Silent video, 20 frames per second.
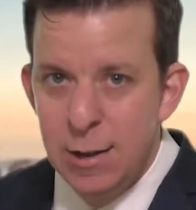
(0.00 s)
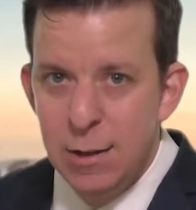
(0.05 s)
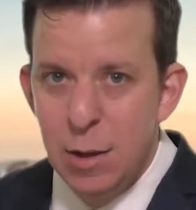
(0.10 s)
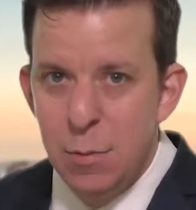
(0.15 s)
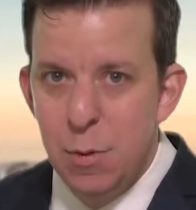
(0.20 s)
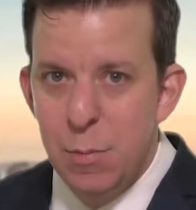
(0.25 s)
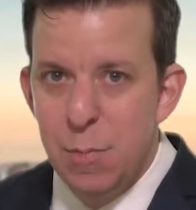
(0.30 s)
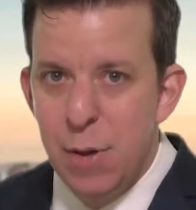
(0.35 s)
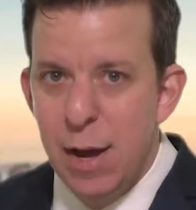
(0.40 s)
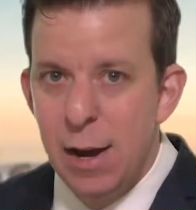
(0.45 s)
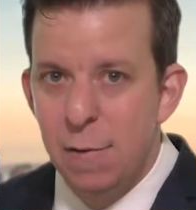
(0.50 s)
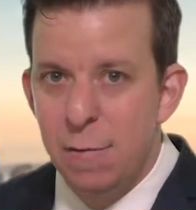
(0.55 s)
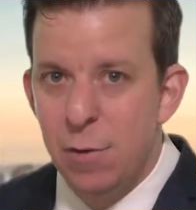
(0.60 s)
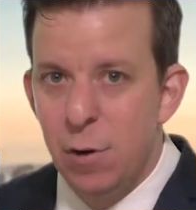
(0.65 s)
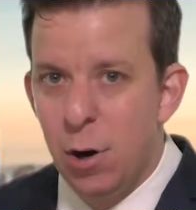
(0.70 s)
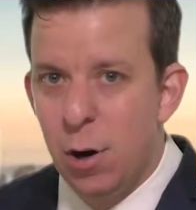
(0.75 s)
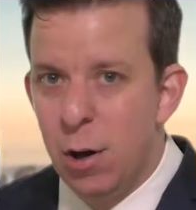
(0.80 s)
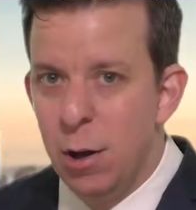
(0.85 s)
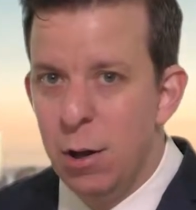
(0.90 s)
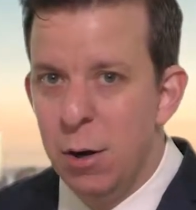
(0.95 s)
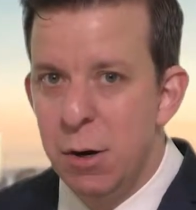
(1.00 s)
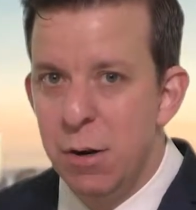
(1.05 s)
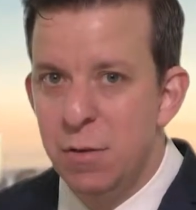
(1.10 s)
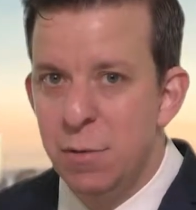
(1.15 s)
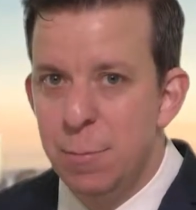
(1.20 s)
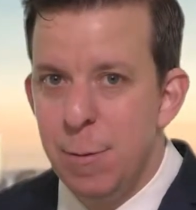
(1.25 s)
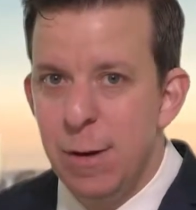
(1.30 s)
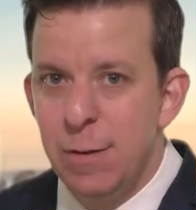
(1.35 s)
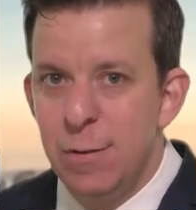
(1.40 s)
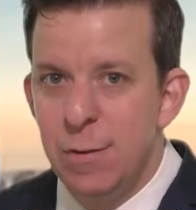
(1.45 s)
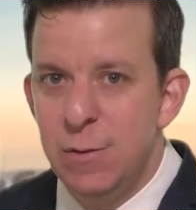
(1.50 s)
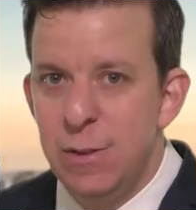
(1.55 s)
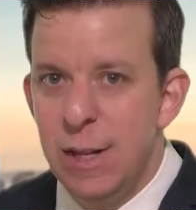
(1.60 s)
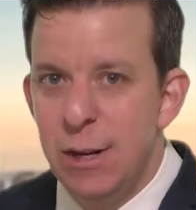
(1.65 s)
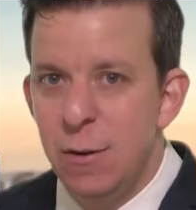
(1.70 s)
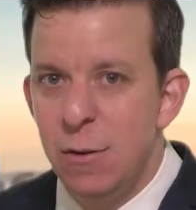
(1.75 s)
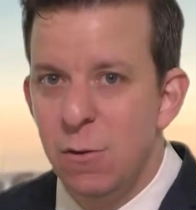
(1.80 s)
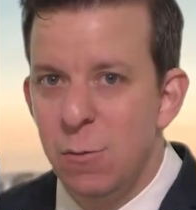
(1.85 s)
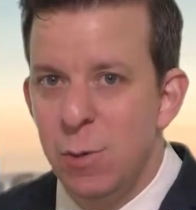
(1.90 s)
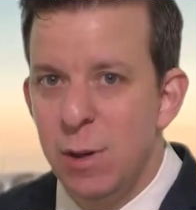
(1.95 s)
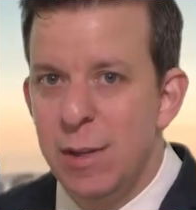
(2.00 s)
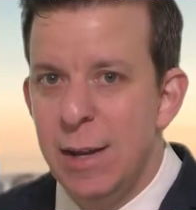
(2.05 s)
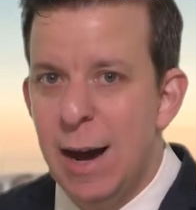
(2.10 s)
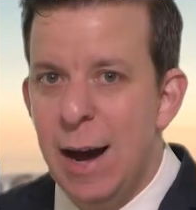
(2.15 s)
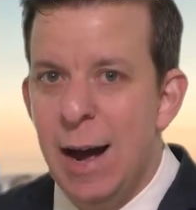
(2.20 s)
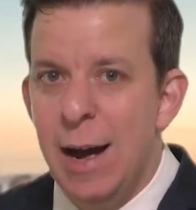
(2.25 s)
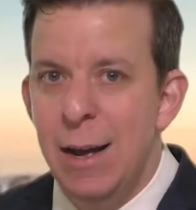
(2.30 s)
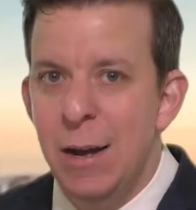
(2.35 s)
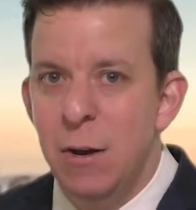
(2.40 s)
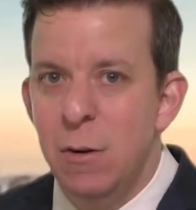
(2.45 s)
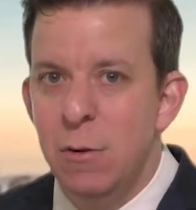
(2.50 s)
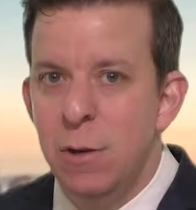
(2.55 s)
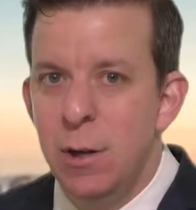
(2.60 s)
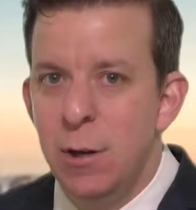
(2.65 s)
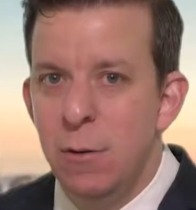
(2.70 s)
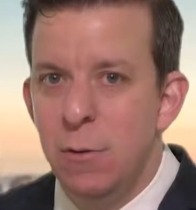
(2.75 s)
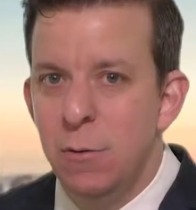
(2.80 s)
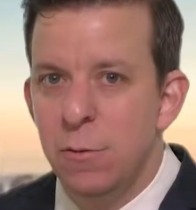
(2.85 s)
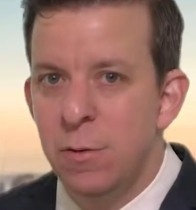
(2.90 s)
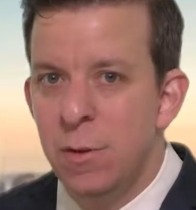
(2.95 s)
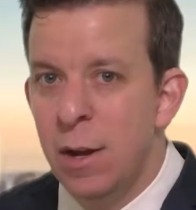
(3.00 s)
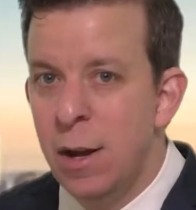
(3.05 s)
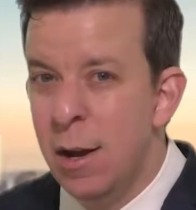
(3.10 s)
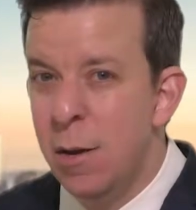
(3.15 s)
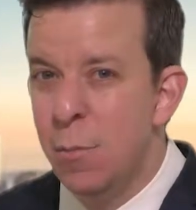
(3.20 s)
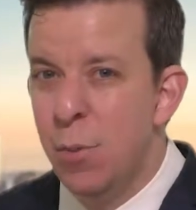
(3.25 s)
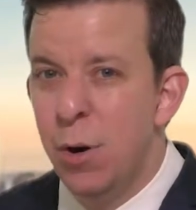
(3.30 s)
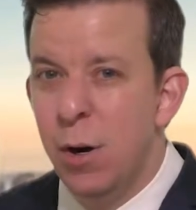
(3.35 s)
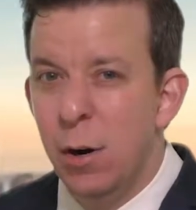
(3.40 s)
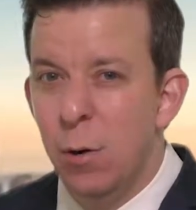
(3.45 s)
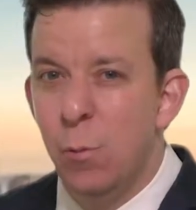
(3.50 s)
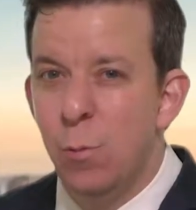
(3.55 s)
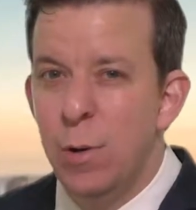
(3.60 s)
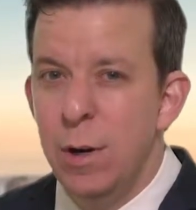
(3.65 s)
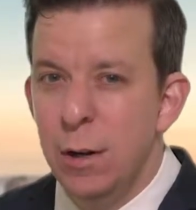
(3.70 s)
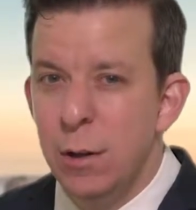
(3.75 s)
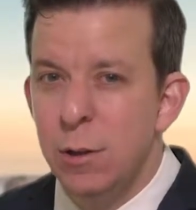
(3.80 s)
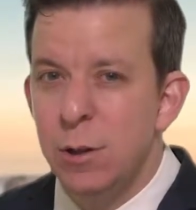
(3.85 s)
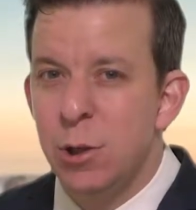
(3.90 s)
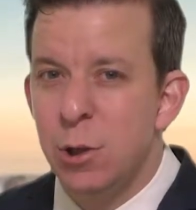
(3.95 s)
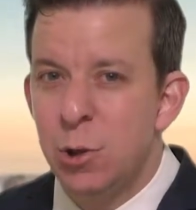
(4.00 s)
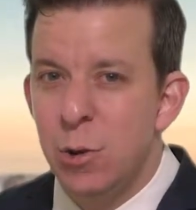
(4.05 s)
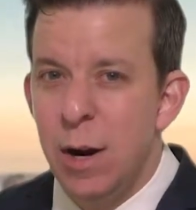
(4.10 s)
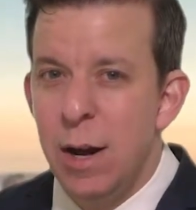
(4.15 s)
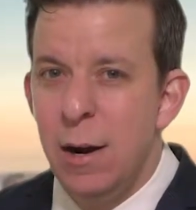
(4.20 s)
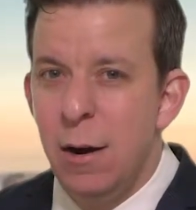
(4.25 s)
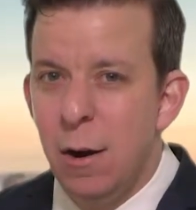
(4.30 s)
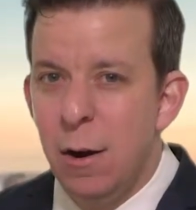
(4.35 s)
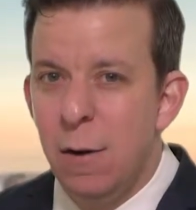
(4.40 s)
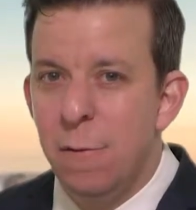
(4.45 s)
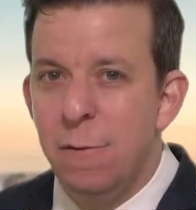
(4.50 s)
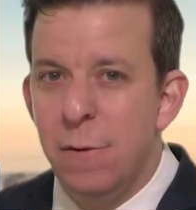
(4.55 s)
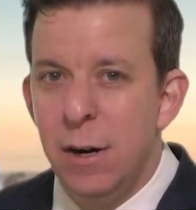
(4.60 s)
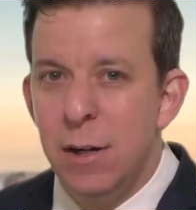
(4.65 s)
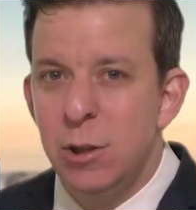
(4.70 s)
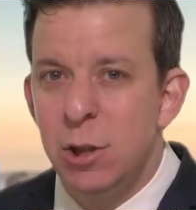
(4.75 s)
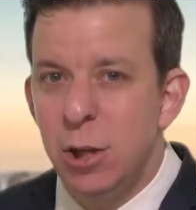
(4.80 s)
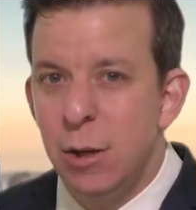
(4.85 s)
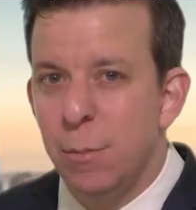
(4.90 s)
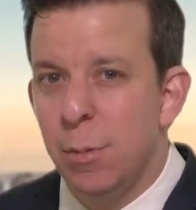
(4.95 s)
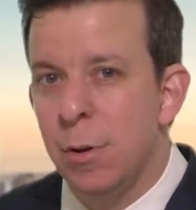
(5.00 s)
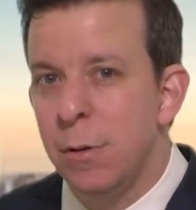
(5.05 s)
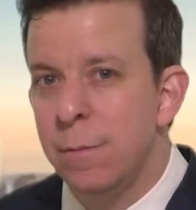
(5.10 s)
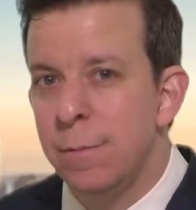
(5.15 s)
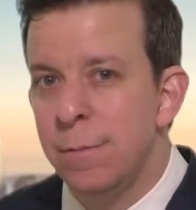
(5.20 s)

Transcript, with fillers: They've been paying for all our expensive dinners with IOUs, putting a real strain on our friendship.